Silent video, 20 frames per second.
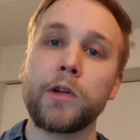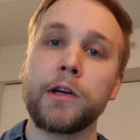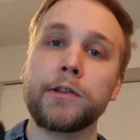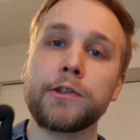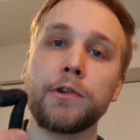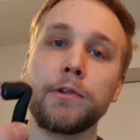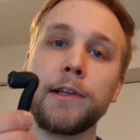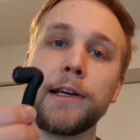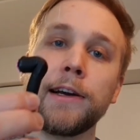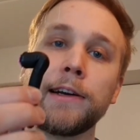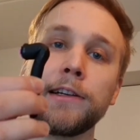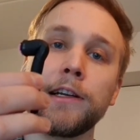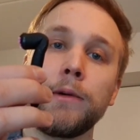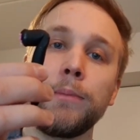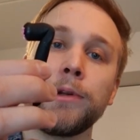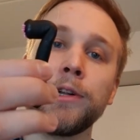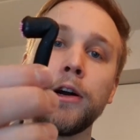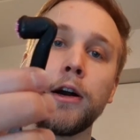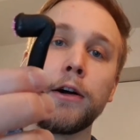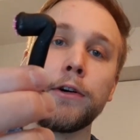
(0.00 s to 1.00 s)
So they got a little
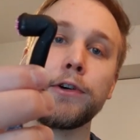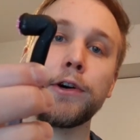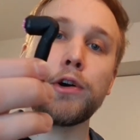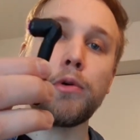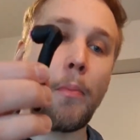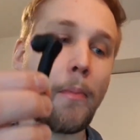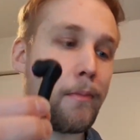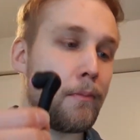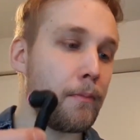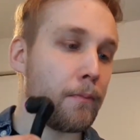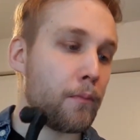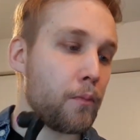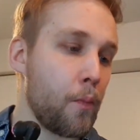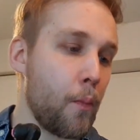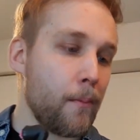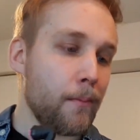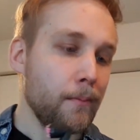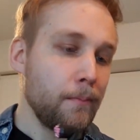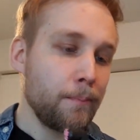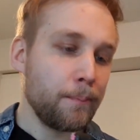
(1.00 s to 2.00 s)
bit harder.
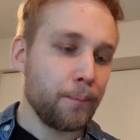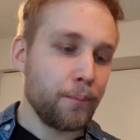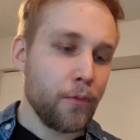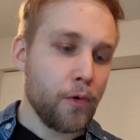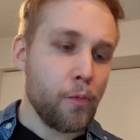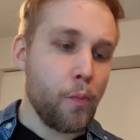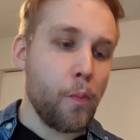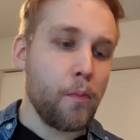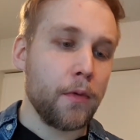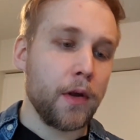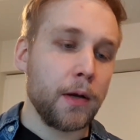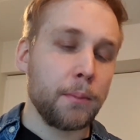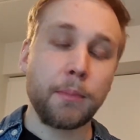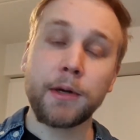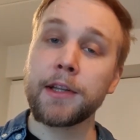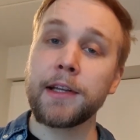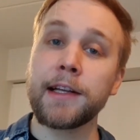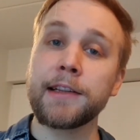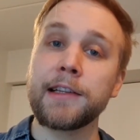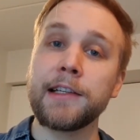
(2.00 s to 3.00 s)

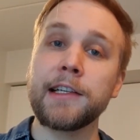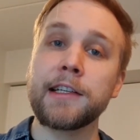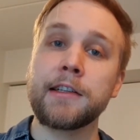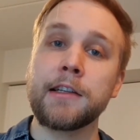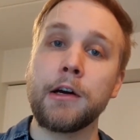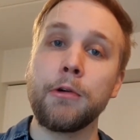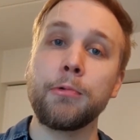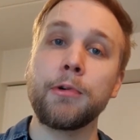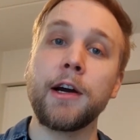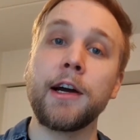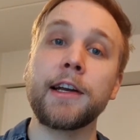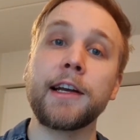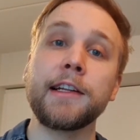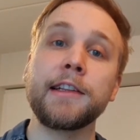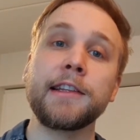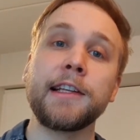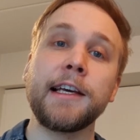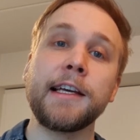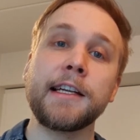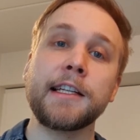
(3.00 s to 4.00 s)
But at least now I can
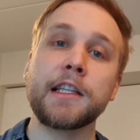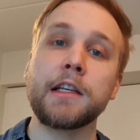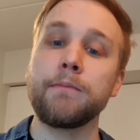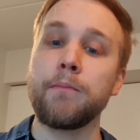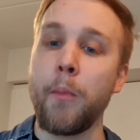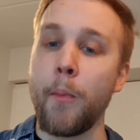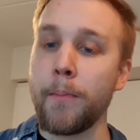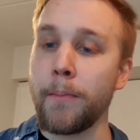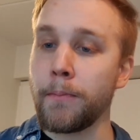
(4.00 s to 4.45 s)
taste them.